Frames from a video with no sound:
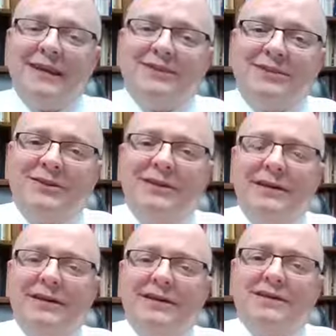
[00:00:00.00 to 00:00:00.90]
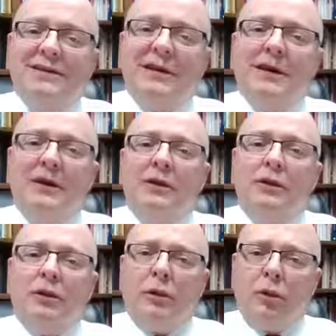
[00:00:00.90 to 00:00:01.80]
It still is.
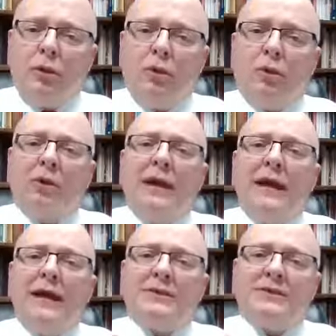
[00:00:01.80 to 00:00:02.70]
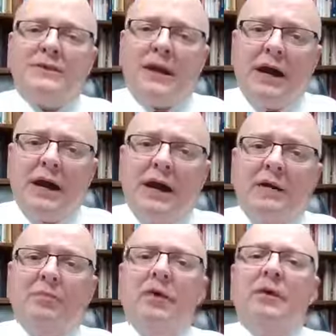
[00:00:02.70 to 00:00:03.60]
The Lord has
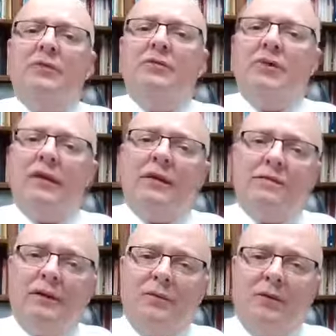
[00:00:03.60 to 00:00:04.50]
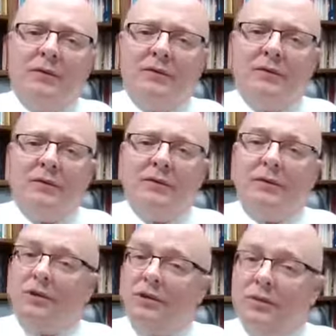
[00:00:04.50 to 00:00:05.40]
time for everyone.
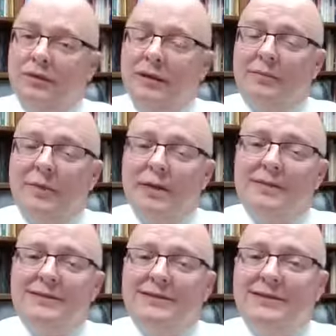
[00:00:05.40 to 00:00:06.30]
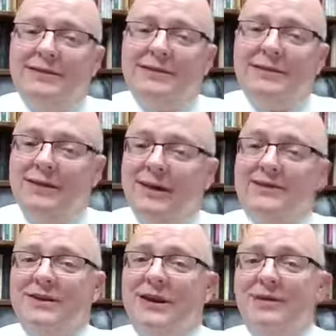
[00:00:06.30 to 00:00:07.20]
And you know what that means? If He
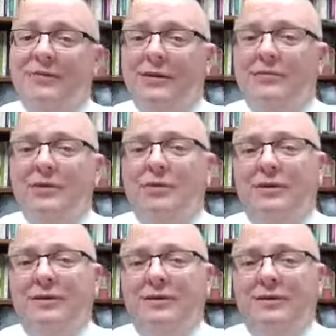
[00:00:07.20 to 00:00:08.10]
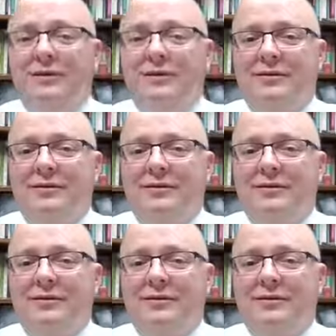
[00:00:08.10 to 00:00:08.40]
has time for everyone,